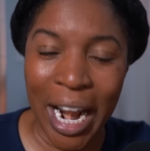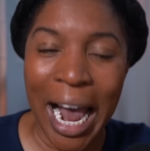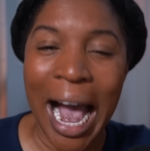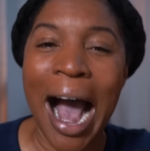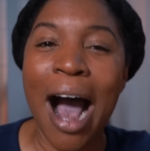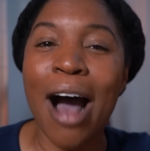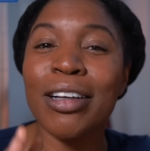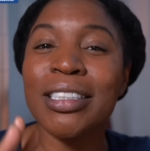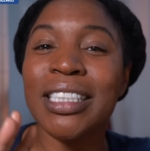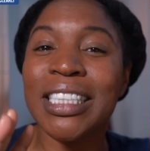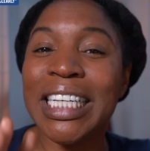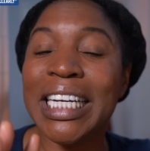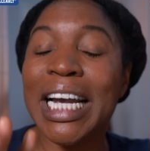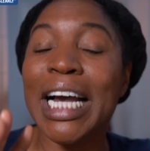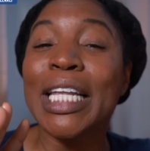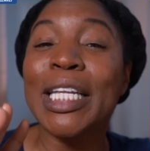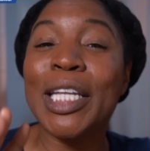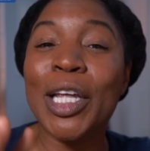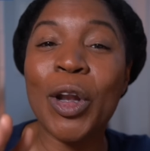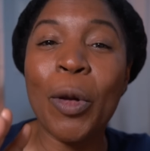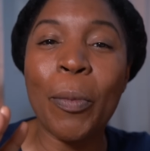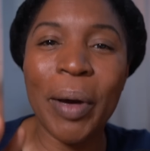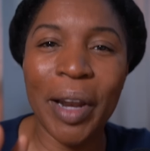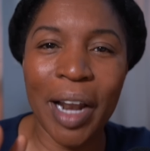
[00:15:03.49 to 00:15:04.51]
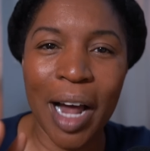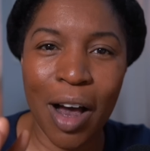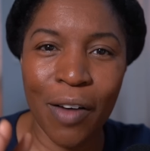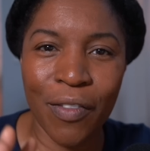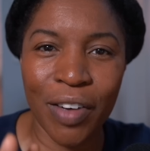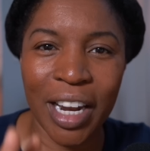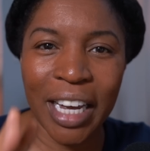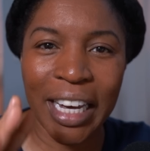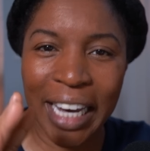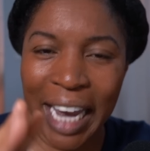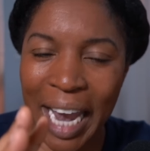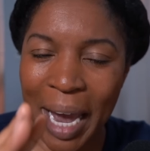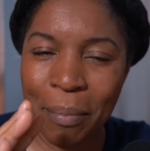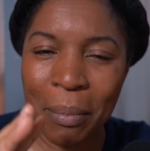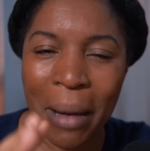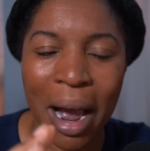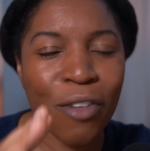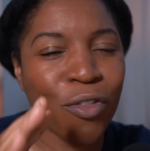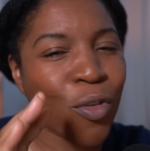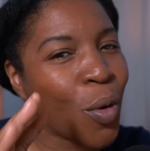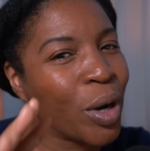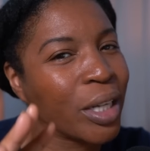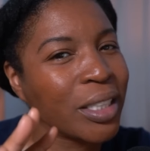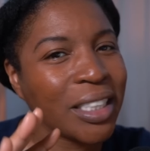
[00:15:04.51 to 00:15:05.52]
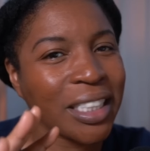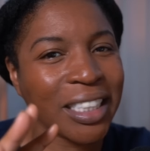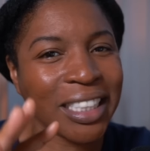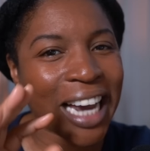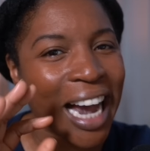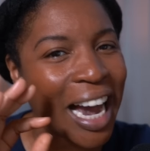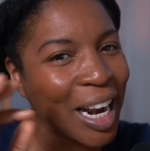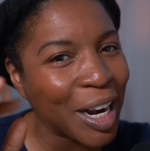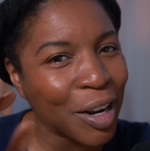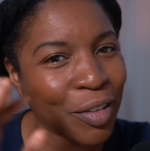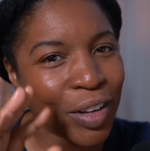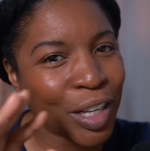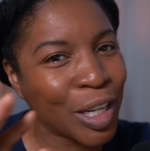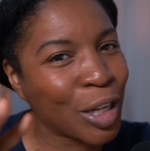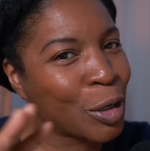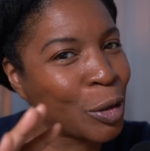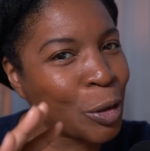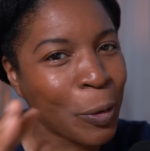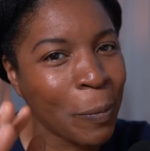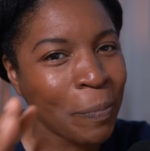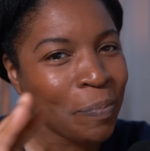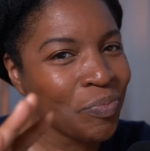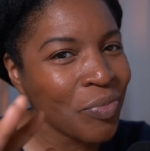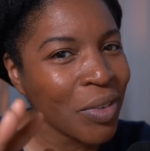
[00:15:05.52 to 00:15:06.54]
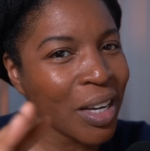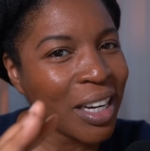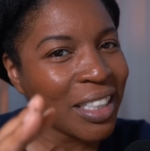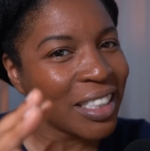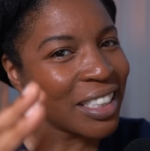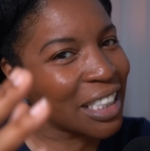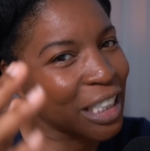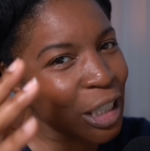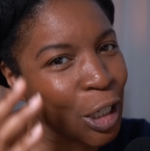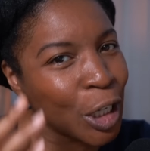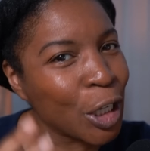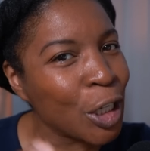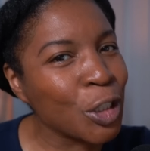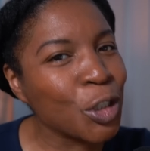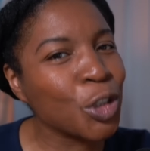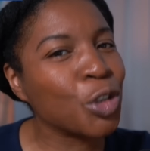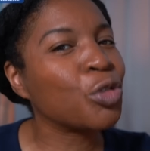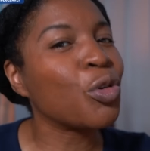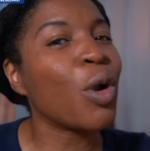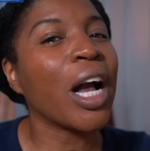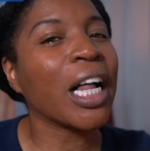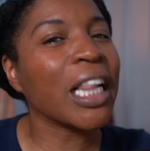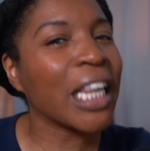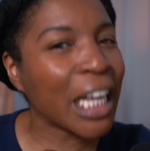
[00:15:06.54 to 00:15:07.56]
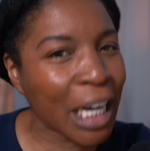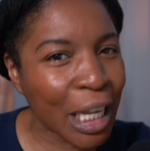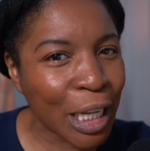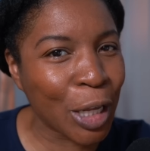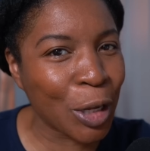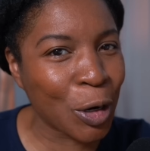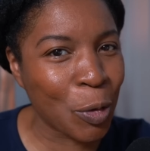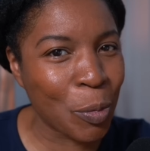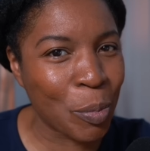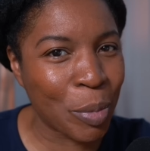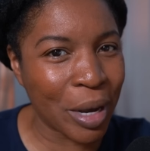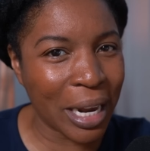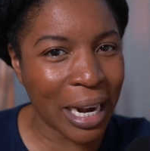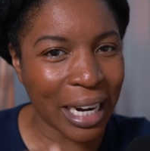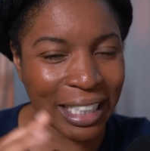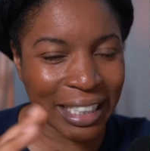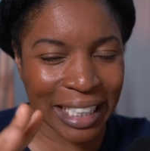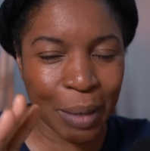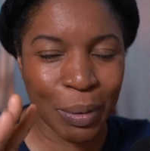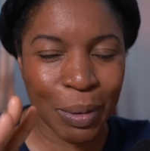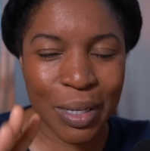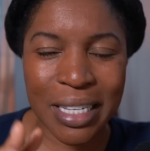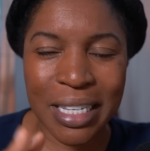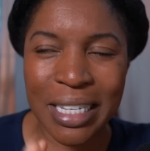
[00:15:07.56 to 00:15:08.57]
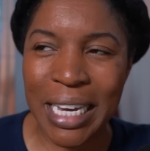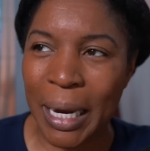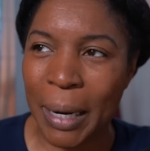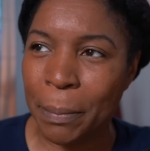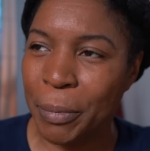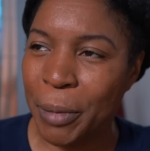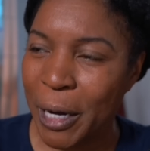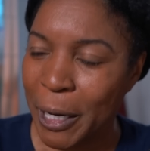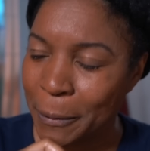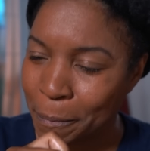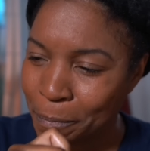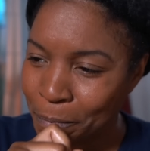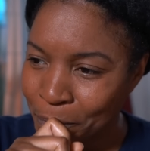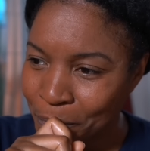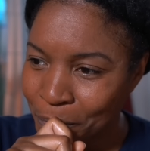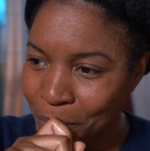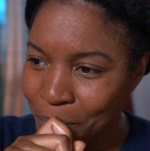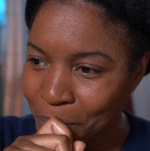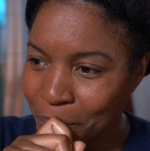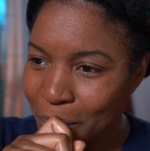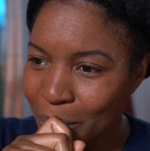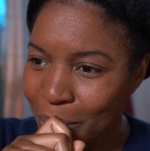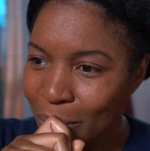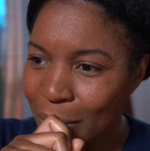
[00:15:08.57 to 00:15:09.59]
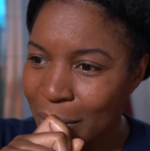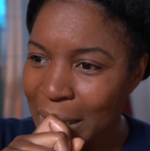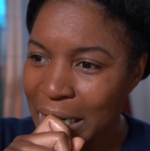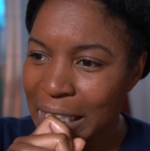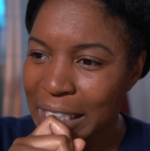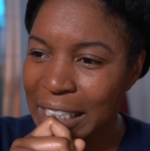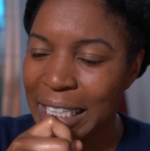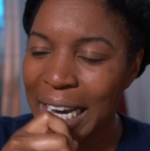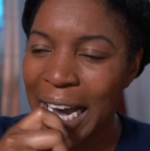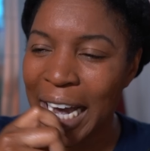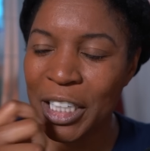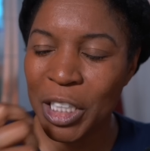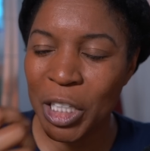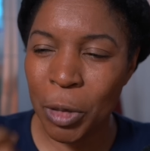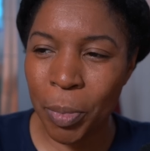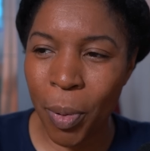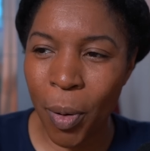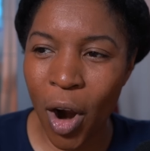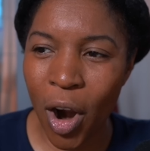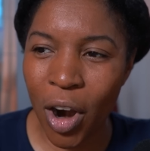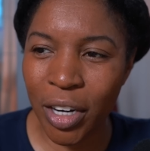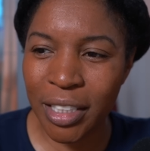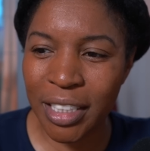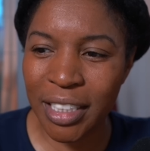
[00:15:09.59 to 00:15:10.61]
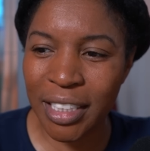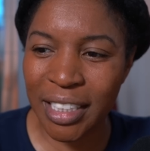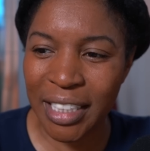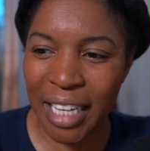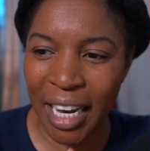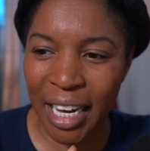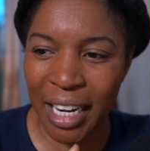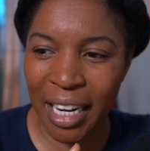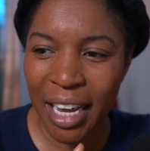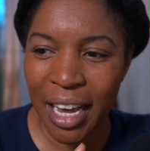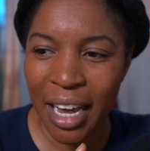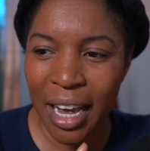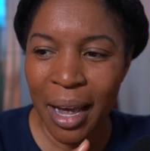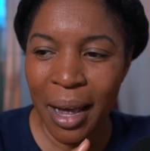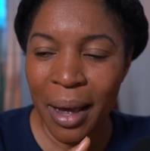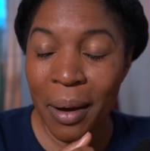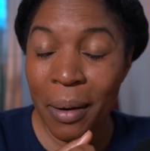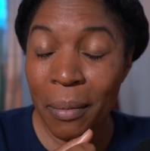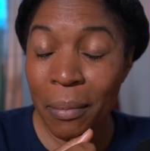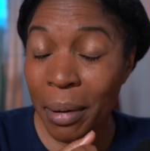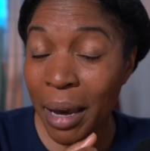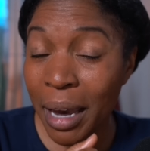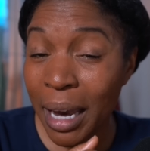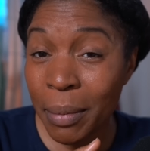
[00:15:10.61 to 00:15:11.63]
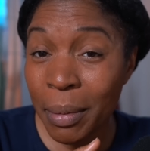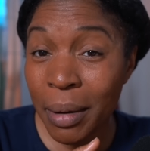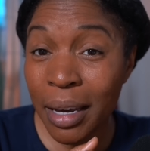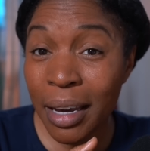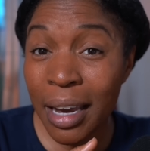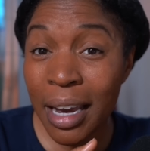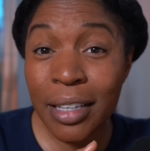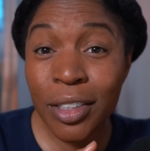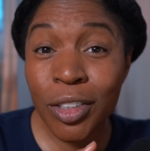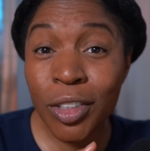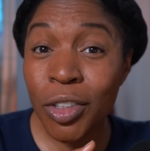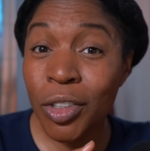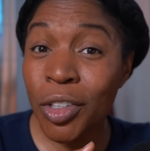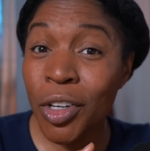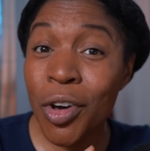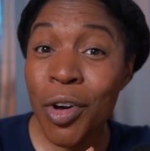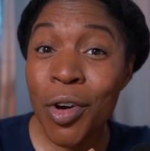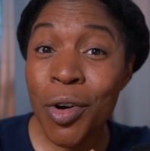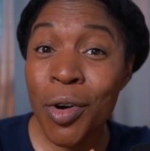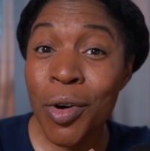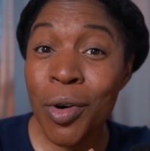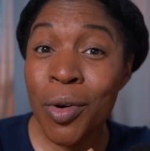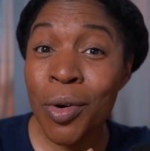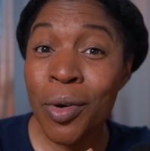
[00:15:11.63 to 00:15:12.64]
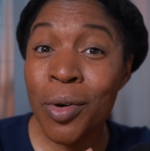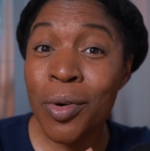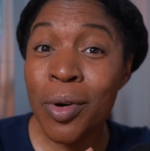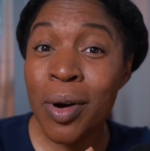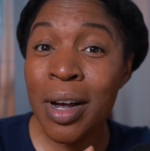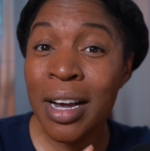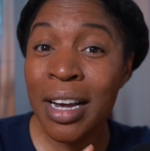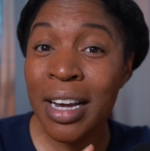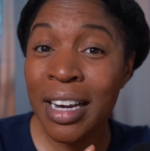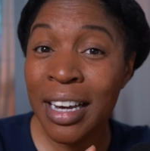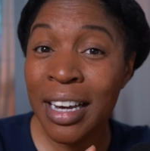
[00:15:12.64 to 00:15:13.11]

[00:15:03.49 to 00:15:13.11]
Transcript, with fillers: Now I'll sing a little bit of it. Again, my voice is kind of a little, still struggling a little bit because I was sick, but she got to the part, she said, baby, it's you.